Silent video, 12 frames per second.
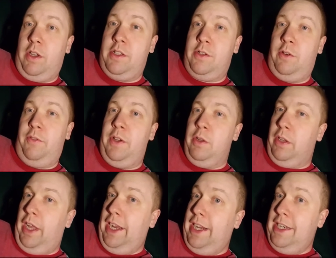So if you
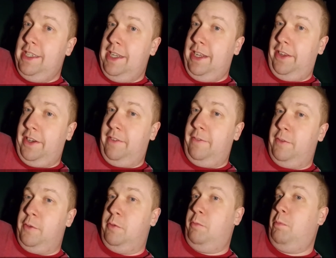like Italian
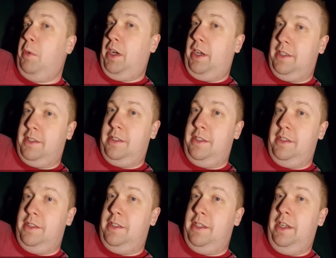food,
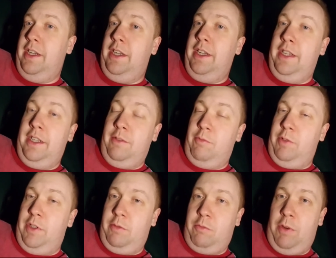pastas,
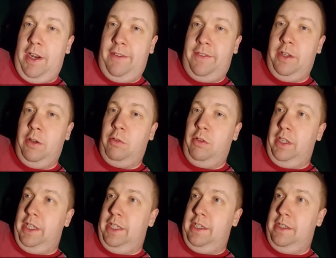
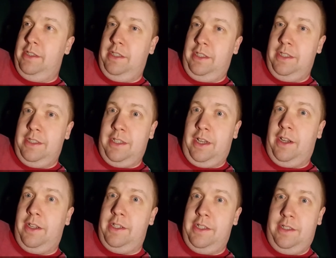raviolis,
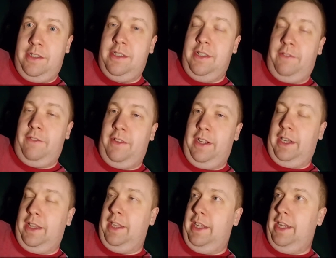lasagnas, stuff like
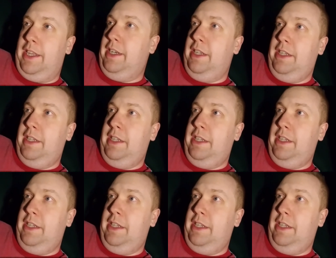that,